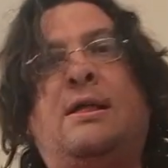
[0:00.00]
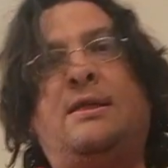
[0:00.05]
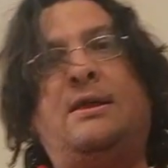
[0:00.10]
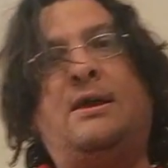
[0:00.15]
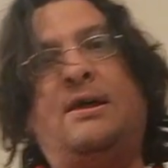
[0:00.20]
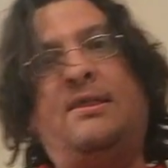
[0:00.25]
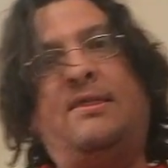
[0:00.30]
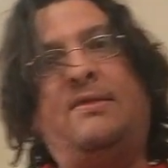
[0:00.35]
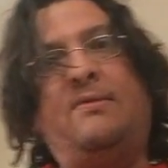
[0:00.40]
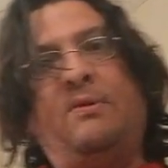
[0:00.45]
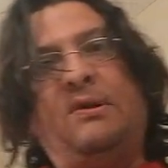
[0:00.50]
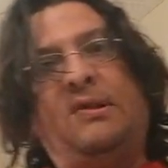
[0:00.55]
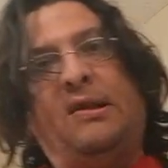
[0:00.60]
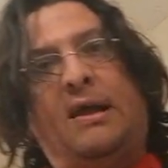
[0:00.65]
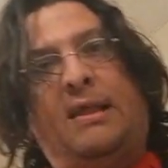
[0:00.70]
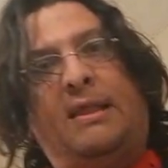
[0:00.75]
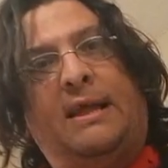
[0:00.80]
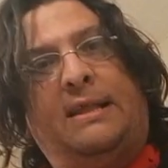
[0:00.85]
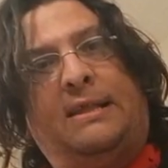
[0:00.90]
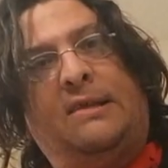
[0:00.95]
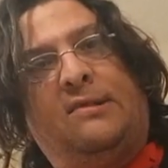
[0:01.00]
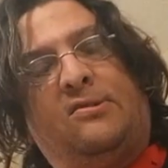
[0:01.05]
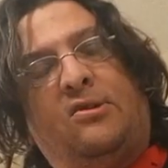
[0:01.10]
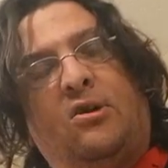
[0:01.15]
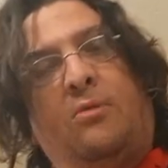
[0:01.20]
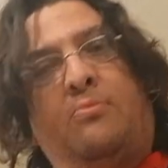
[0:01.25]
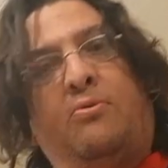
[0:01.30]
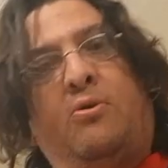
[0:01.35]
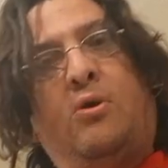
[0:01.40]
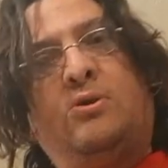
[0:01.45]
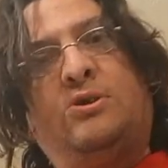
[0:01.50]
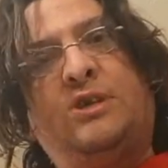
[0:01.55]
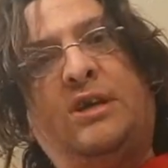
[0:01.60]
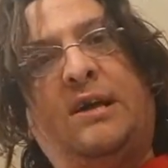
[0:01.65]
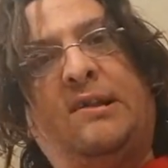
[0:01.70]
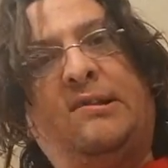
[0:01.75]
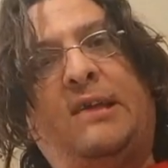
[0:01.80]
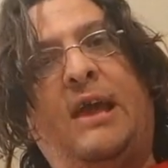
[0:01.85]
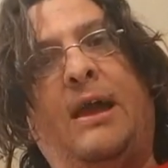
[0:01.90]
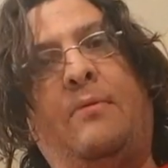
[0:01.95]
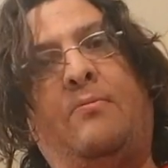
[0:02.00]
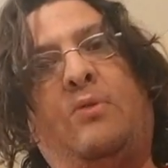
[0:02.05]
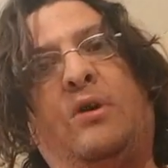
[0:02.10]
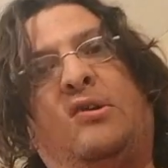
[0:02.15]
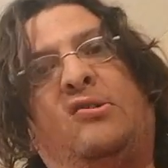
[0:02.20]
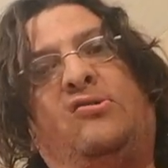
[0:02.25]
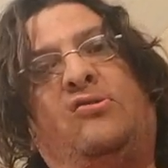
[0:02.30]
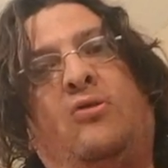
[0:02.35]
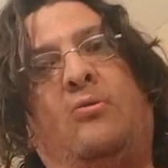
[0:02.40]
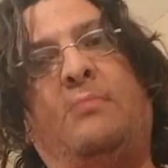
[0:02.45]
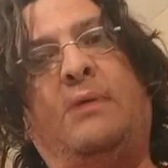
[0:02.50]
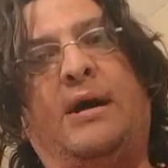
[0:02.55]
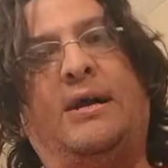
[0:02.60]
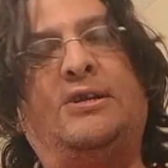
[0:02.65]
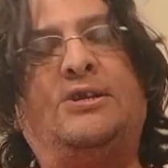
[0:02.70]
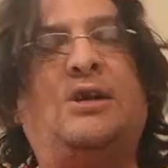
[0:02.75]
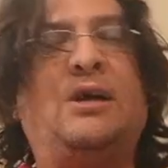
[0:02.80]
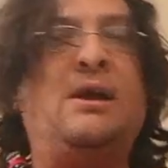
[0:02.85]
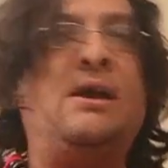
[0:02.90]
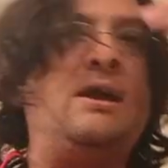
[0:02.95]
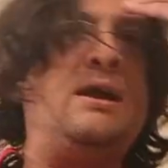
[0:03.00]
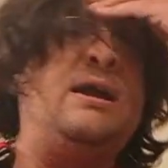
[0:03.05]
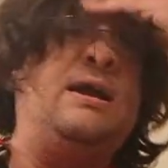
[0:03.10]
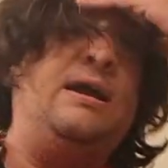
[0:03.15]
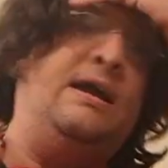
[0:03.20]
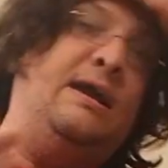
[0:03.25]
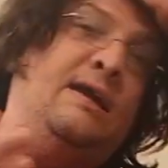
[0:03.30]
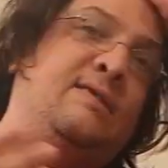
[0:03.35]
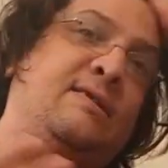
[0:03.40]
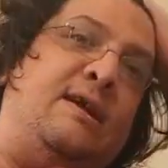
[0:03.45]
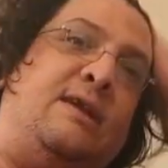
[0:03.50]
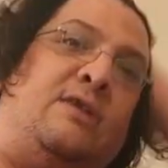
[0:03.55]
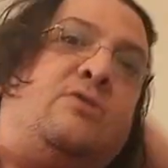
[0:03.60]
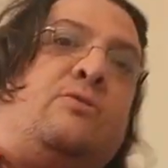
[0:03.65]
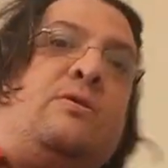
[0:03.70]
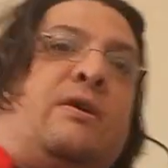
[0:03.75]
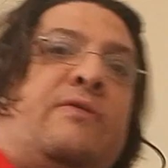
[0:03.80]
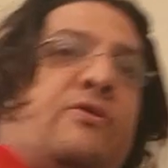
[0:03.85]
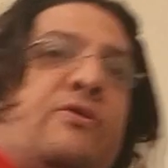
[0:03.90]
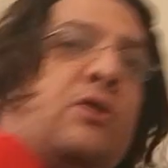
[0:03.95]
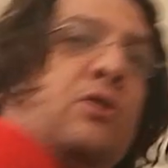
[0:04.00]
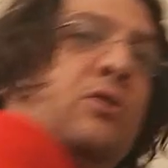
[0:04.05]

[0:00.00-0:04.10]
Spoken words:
The other reason I like these GoPro chest cam rigs so much is they do give your